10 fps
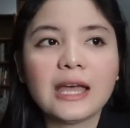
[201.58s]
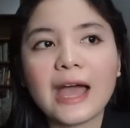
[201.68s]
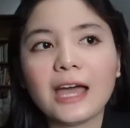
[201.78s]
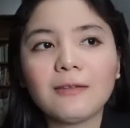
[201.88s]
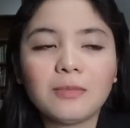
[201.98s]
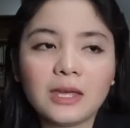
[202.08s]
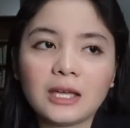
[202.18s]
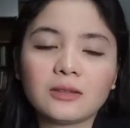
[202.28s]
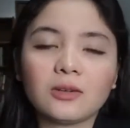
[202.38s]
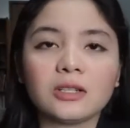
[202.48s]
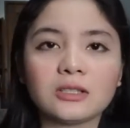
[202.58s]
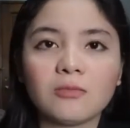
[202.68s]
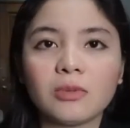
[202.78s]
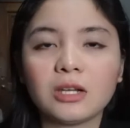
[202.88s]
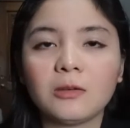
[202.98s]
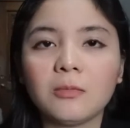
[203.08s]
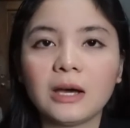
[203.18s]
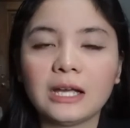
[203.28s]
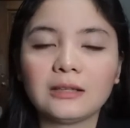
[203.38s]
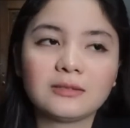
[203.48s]
handpick or somebody
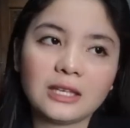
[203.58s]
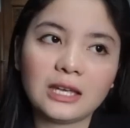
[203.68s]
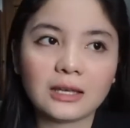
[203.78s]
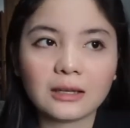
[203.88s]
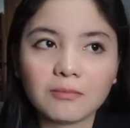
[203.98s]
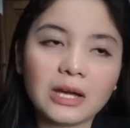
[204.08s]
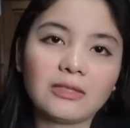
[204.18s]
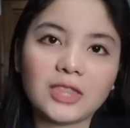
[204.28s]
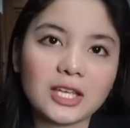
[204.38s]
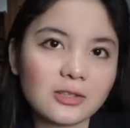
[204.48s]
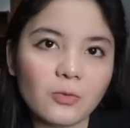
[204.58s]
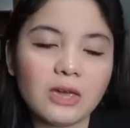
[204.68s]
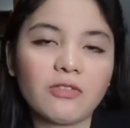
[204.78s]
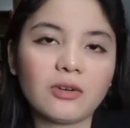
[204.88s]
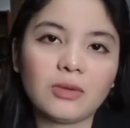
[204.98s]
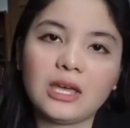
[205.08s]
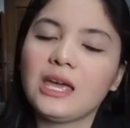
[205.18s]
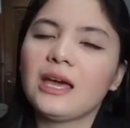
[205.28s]
might take my things away from me.